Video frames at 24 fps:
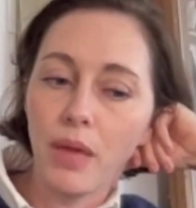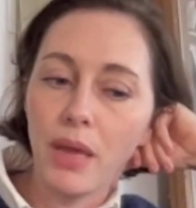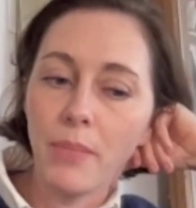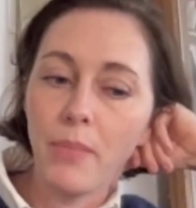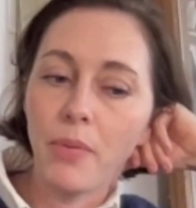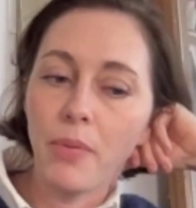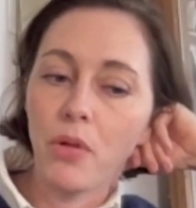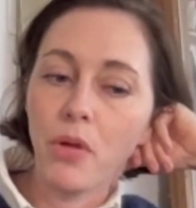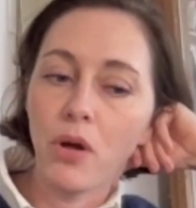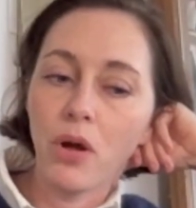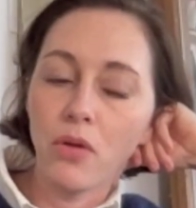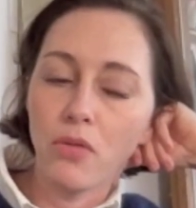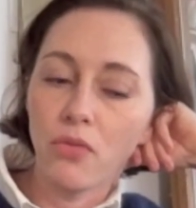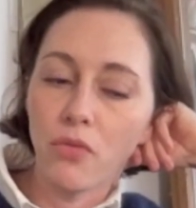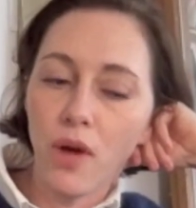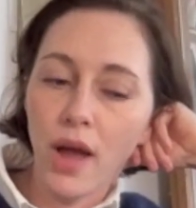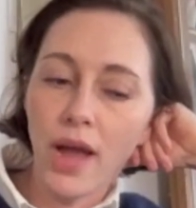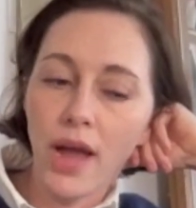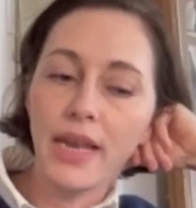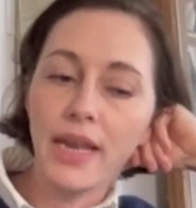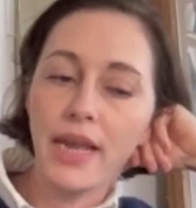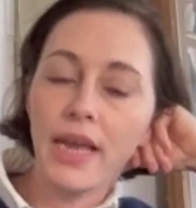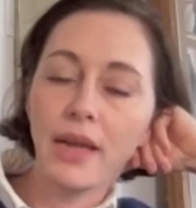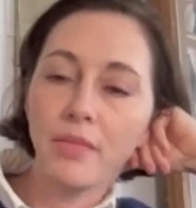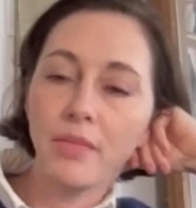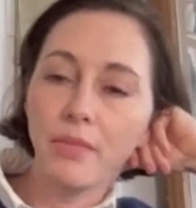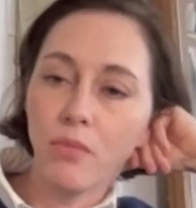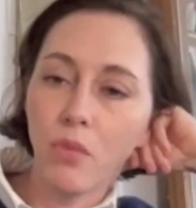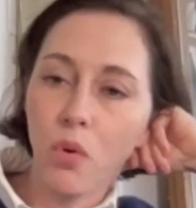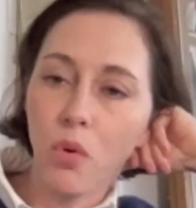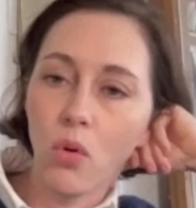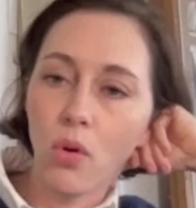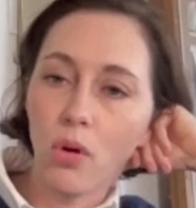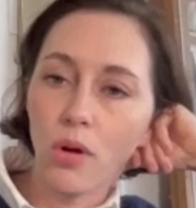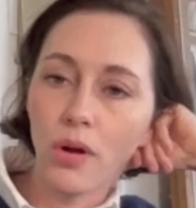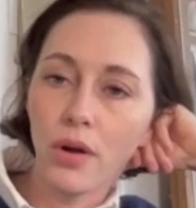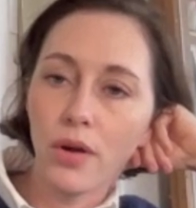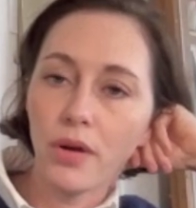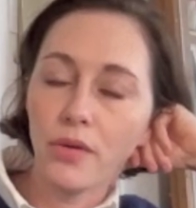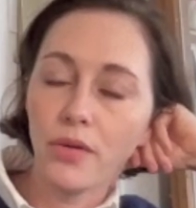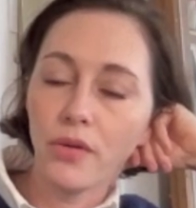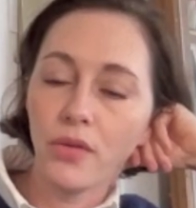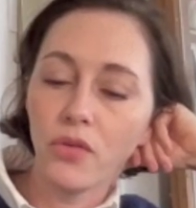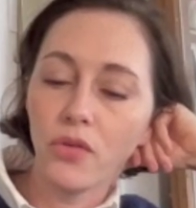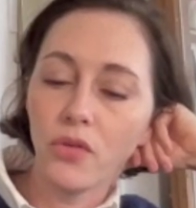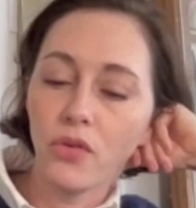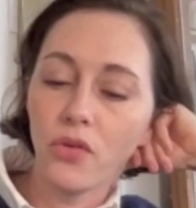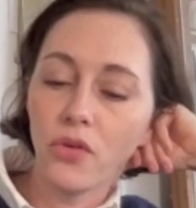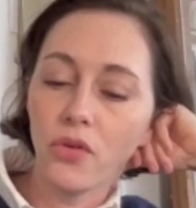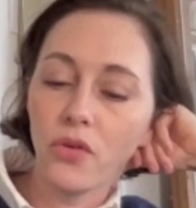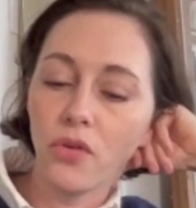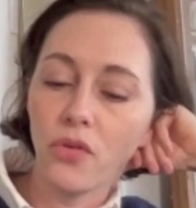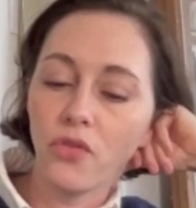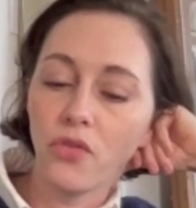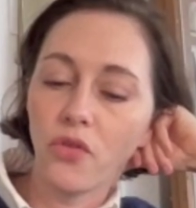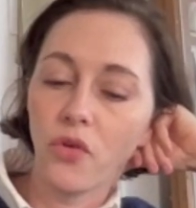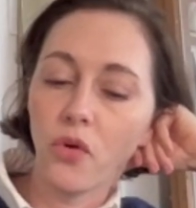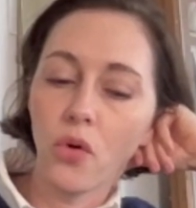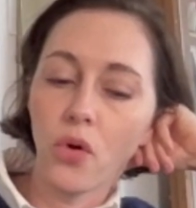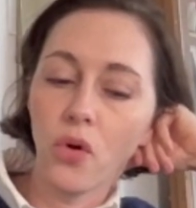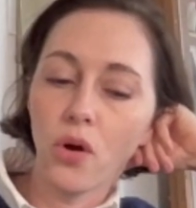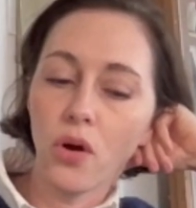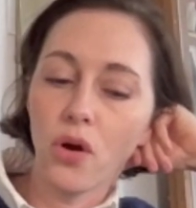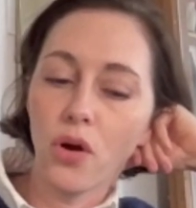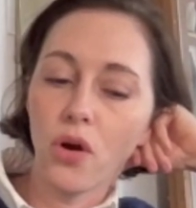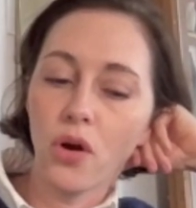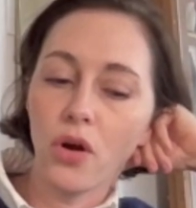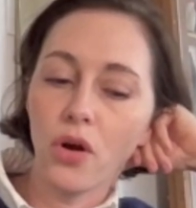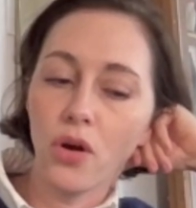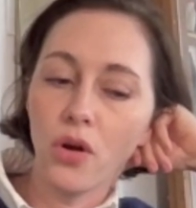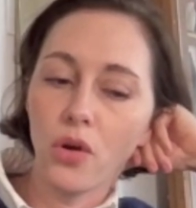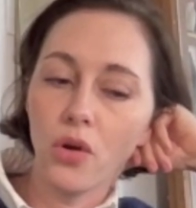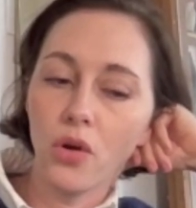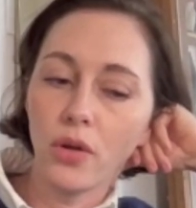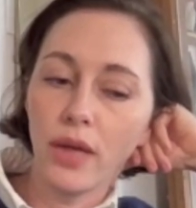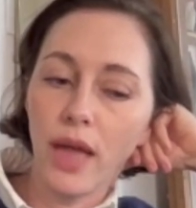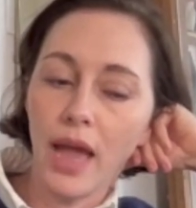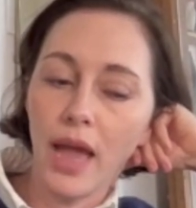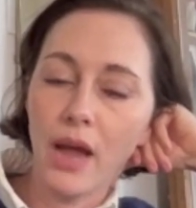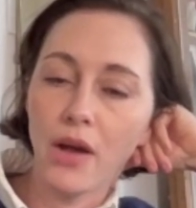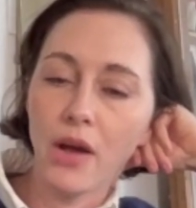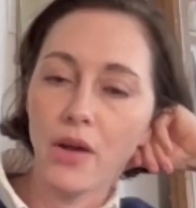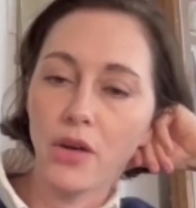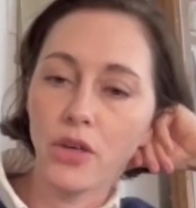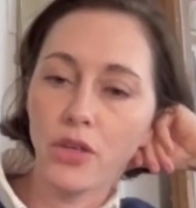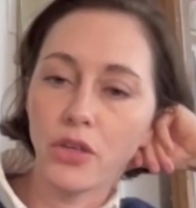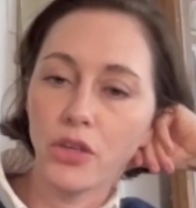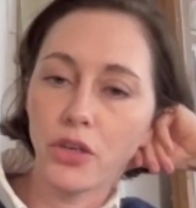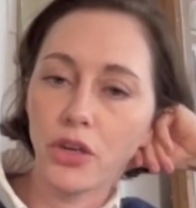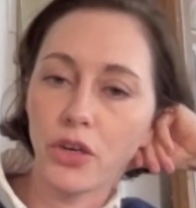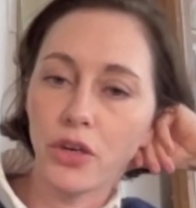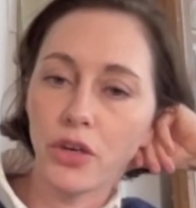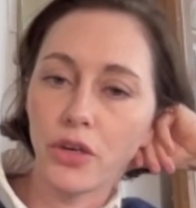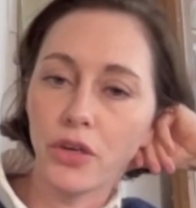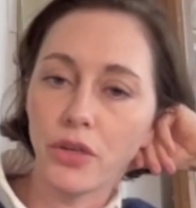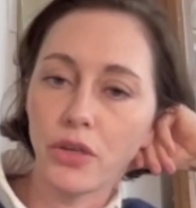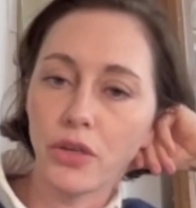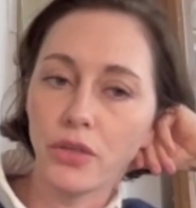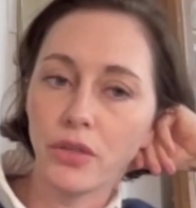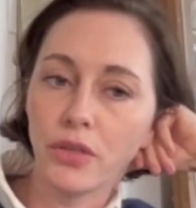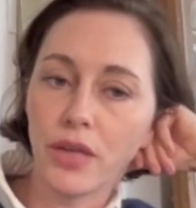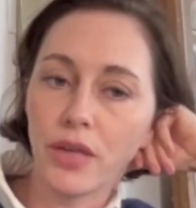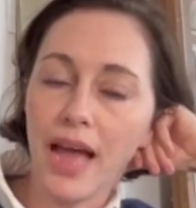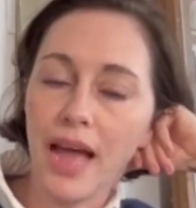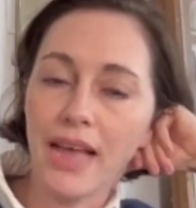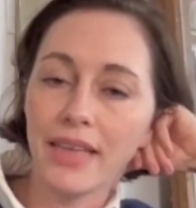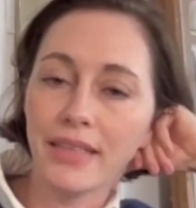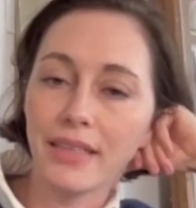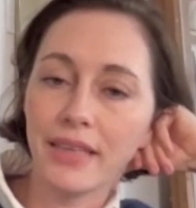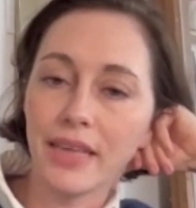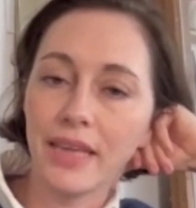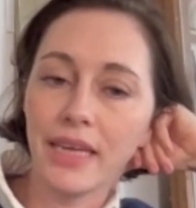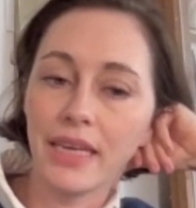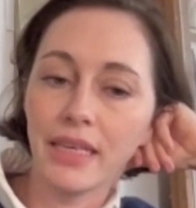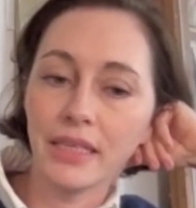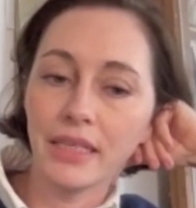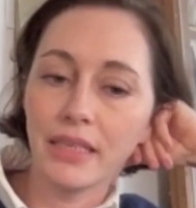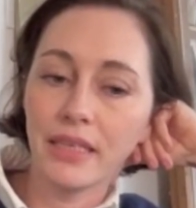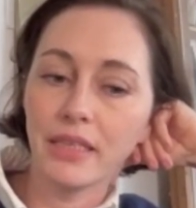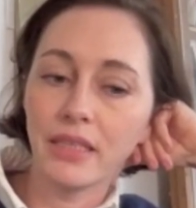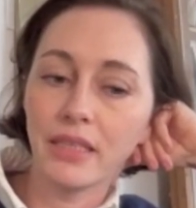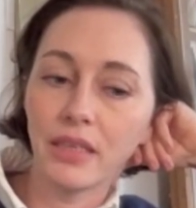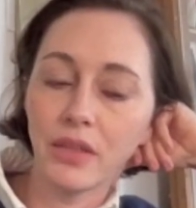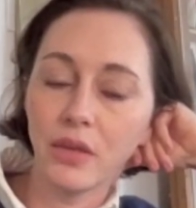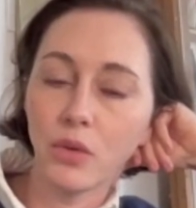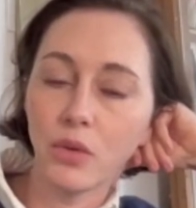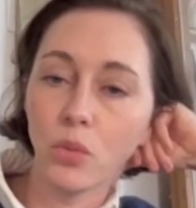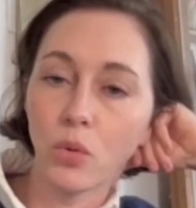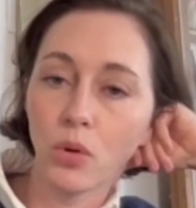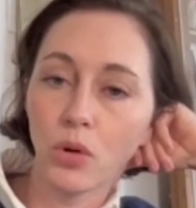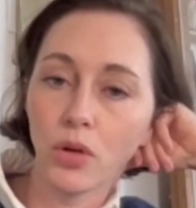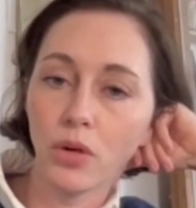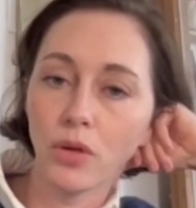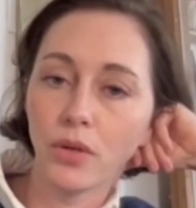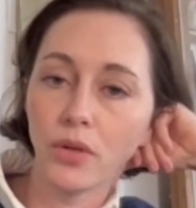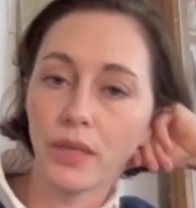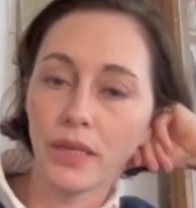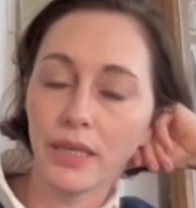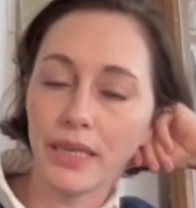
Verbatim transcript: People are writing more for characters as they exist in the world.